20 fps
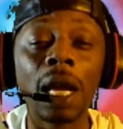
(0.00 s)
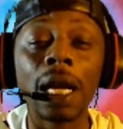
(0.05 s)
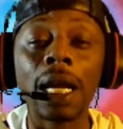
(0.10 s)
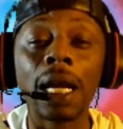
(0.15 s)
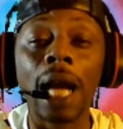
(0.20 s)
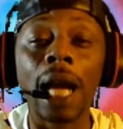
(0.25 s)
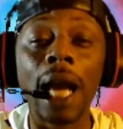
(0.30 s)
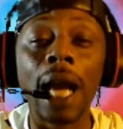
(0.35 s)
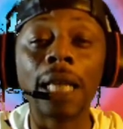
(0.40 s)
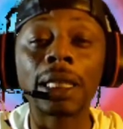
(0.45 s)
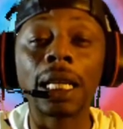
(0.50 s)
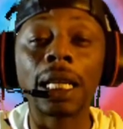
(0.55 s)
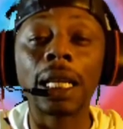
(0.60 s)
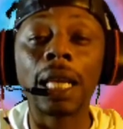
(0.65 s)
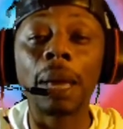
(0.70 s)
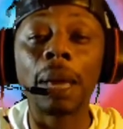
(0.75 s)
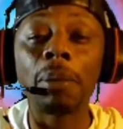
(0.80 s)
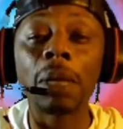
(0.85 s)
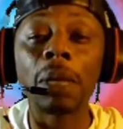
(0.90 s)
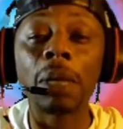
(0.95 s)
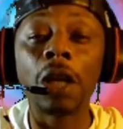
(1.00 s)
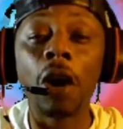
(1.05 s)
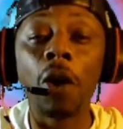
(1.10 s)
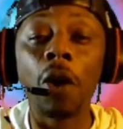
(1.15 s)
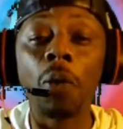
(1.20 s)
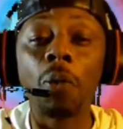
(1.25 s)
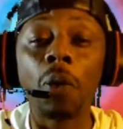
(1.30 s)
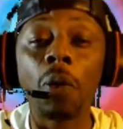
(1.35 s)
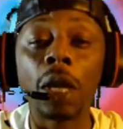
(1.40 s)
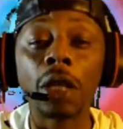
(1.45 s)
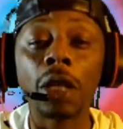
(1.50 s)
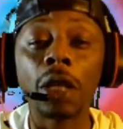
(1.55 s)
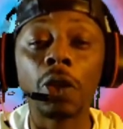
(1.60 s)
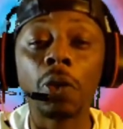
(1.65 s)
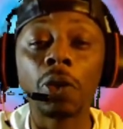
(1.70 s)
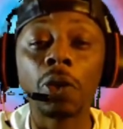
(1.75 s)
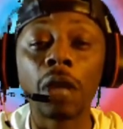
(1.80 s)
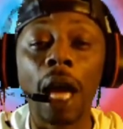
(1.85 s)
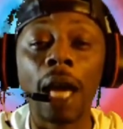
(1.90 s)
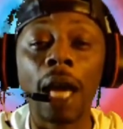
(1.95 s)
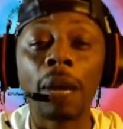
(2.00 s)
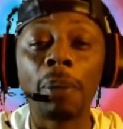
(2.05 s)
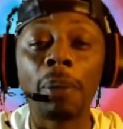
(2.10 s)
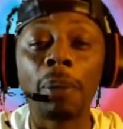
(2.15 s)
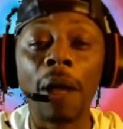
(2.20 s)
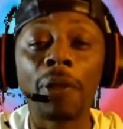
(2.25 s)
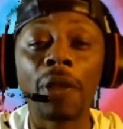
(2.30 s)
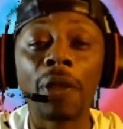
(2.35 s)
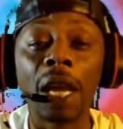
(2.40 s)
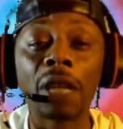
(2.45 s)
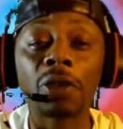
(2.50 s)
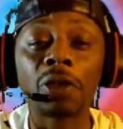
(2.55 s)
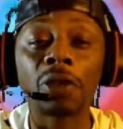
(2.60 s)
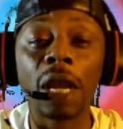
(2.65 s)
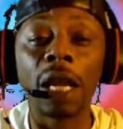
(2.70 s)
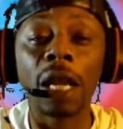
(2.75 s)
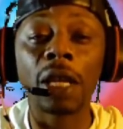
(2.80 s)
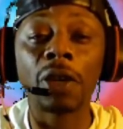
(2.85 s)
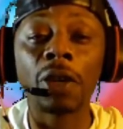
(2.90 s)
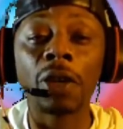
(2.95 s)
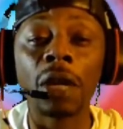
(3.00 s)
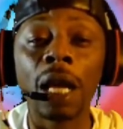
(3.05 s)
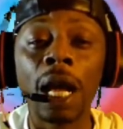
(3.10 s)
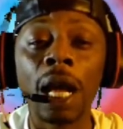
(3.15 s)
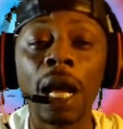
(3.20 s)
guys, let me know what you thought about that trailer.